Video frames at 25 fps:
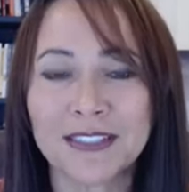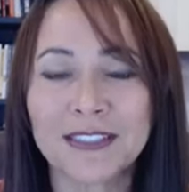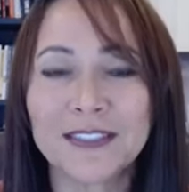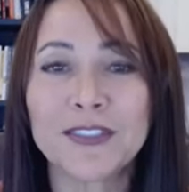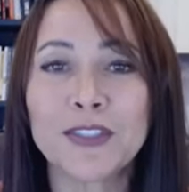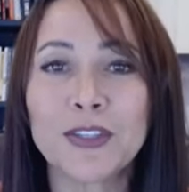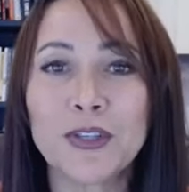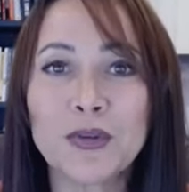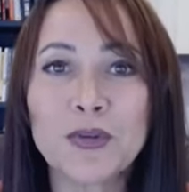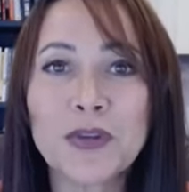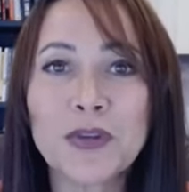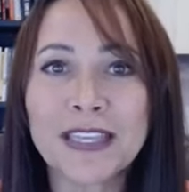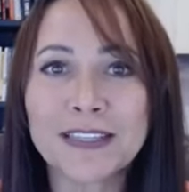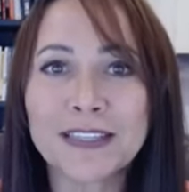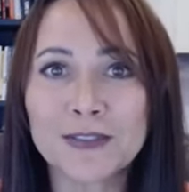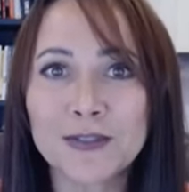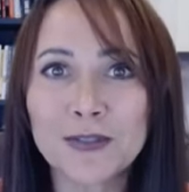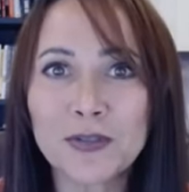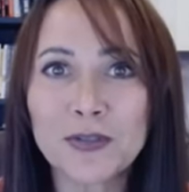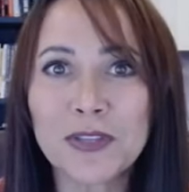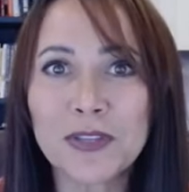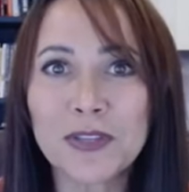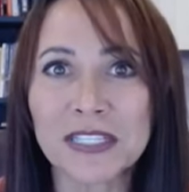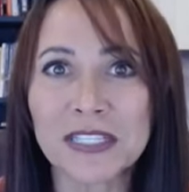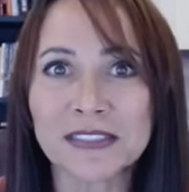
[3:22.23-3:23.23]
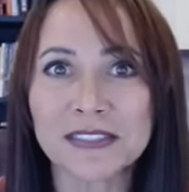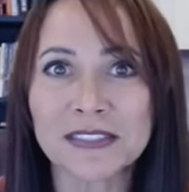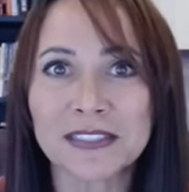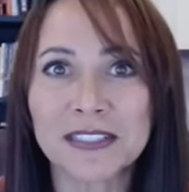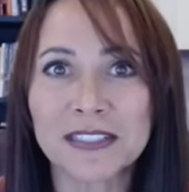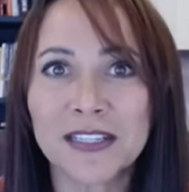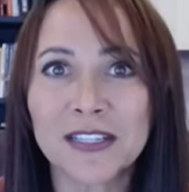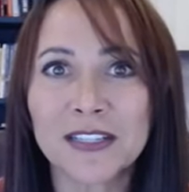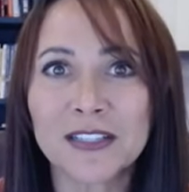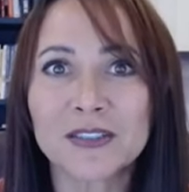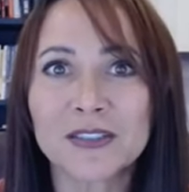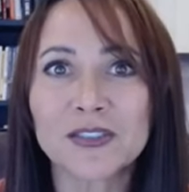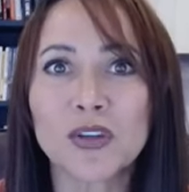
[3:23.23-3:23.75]
You can do this.
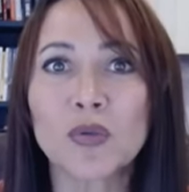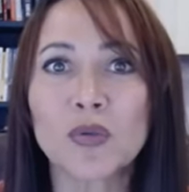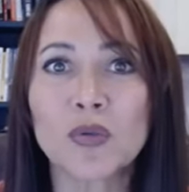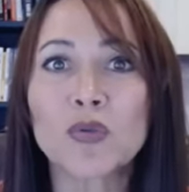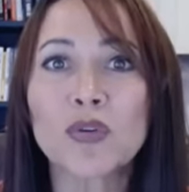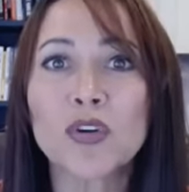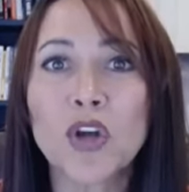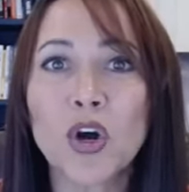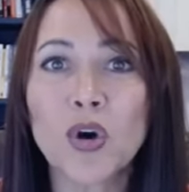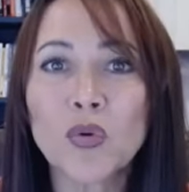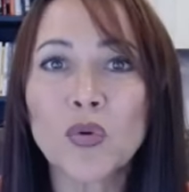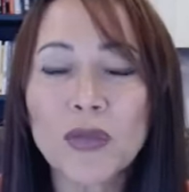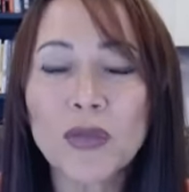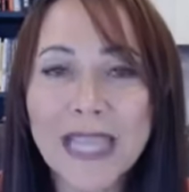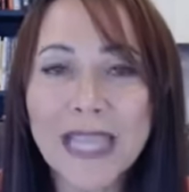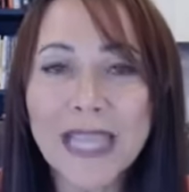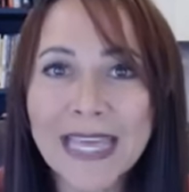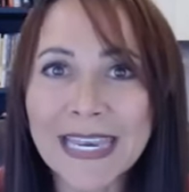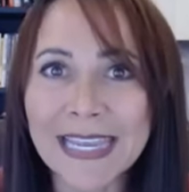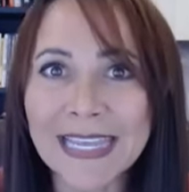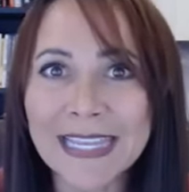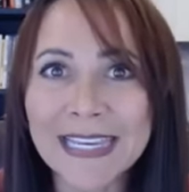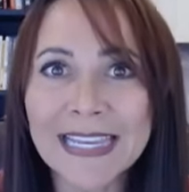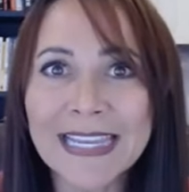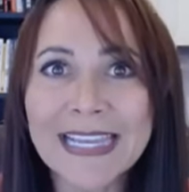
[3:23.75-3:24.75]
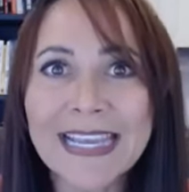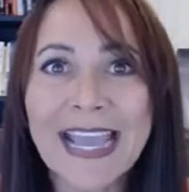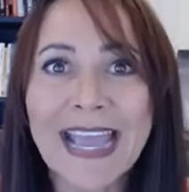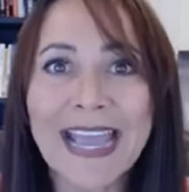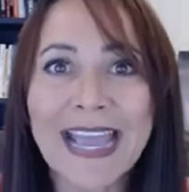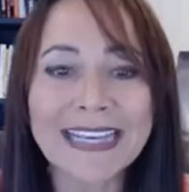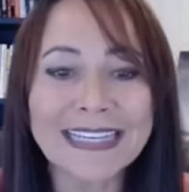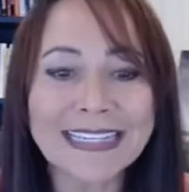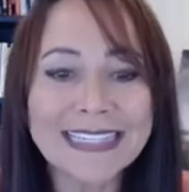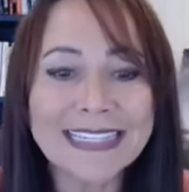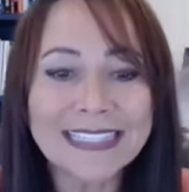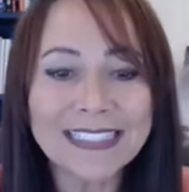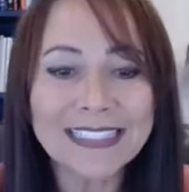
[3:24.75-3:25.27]
So go get it
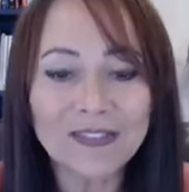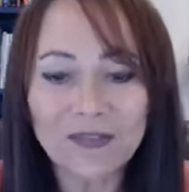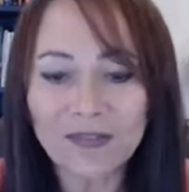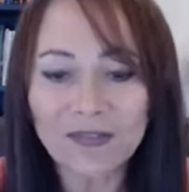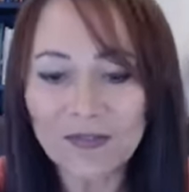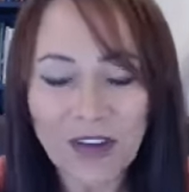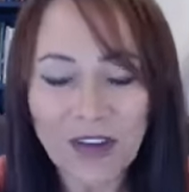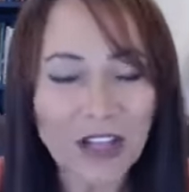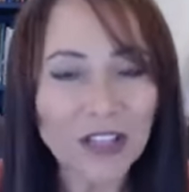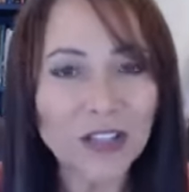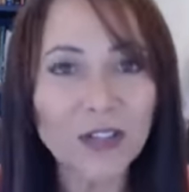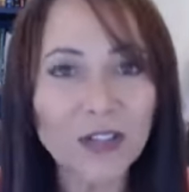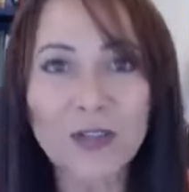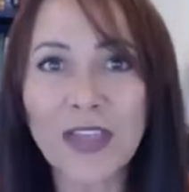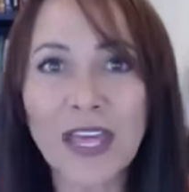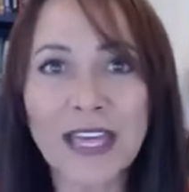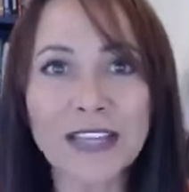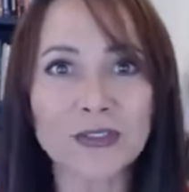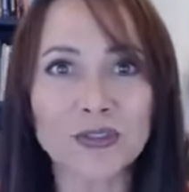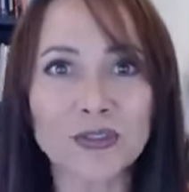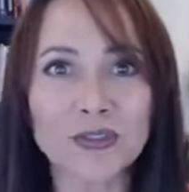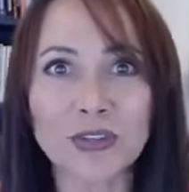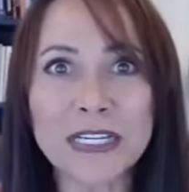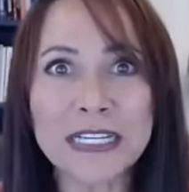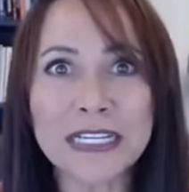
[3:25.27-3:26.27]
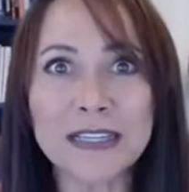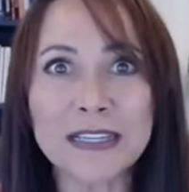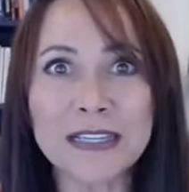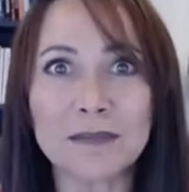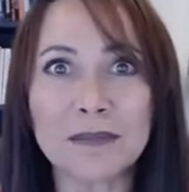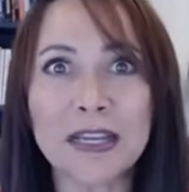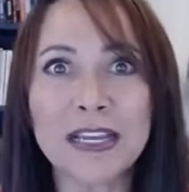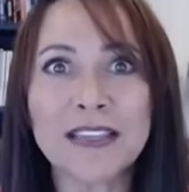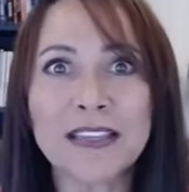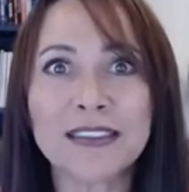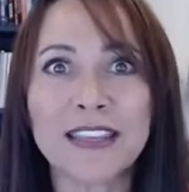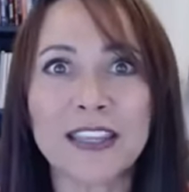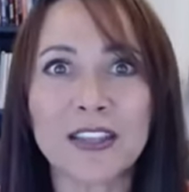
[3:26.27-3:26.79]
and follow that dream
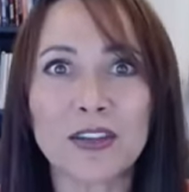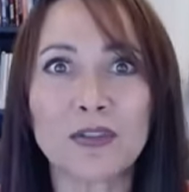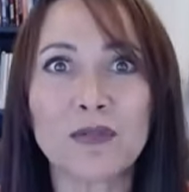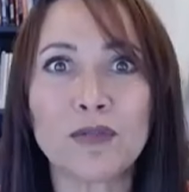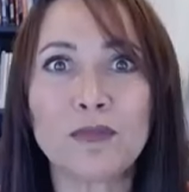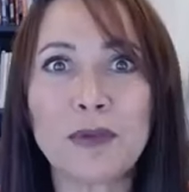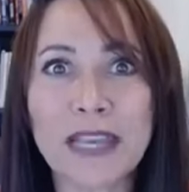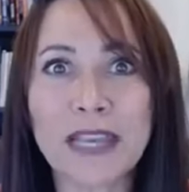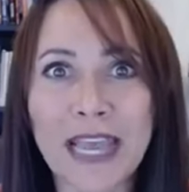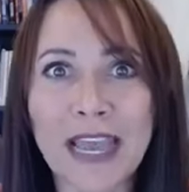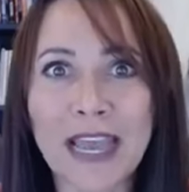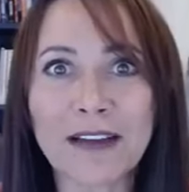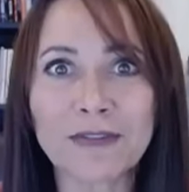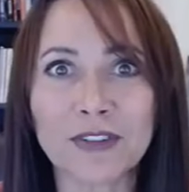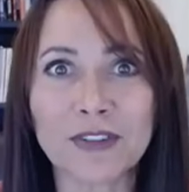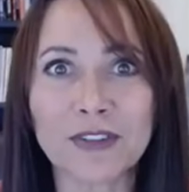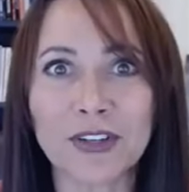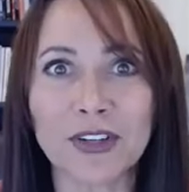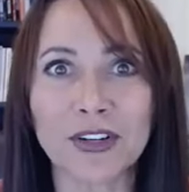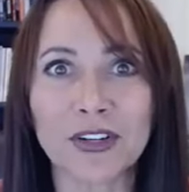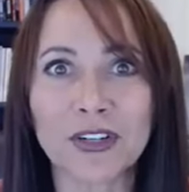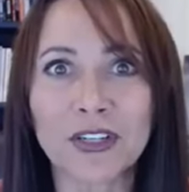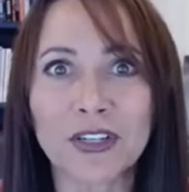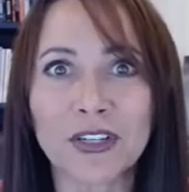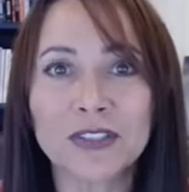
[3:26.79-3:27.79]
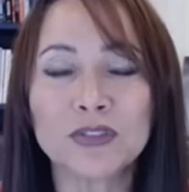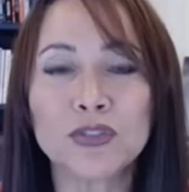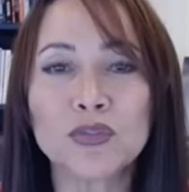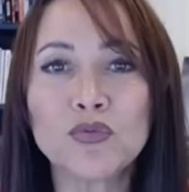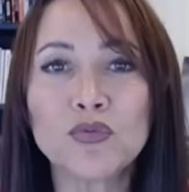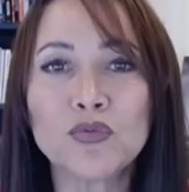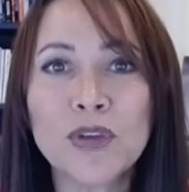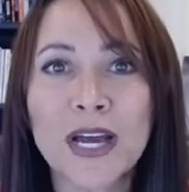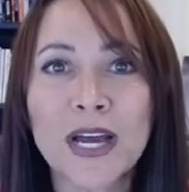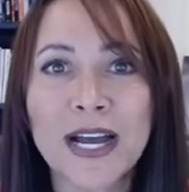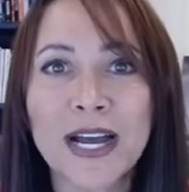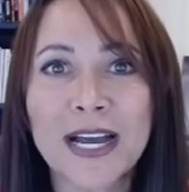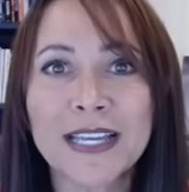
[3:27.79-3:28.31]
that you've been after. Do
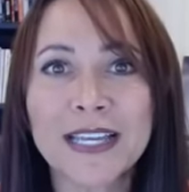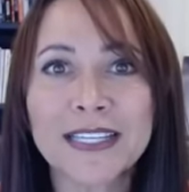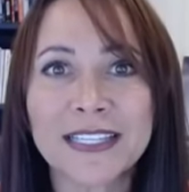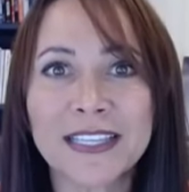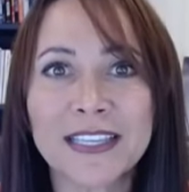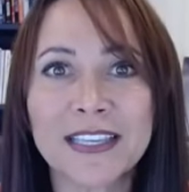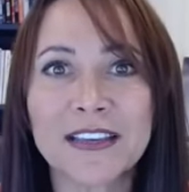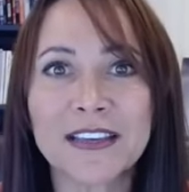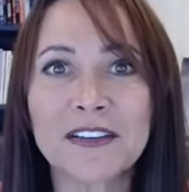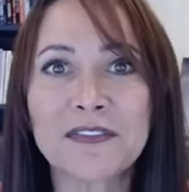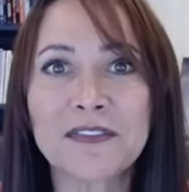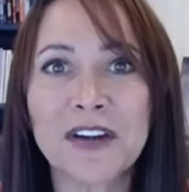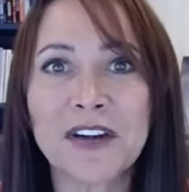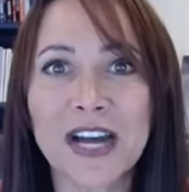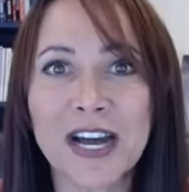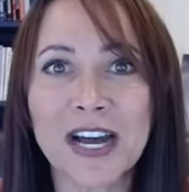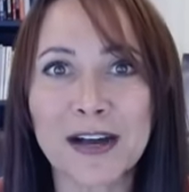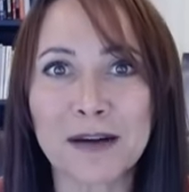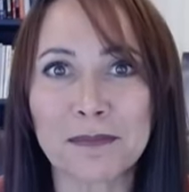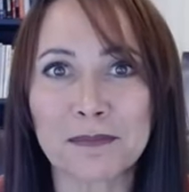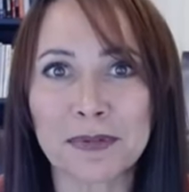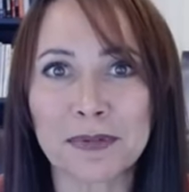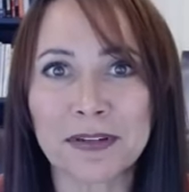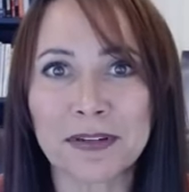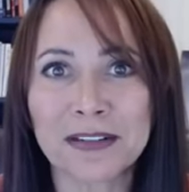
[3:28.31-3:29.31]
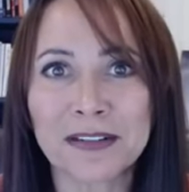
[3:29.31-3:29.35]
not give up.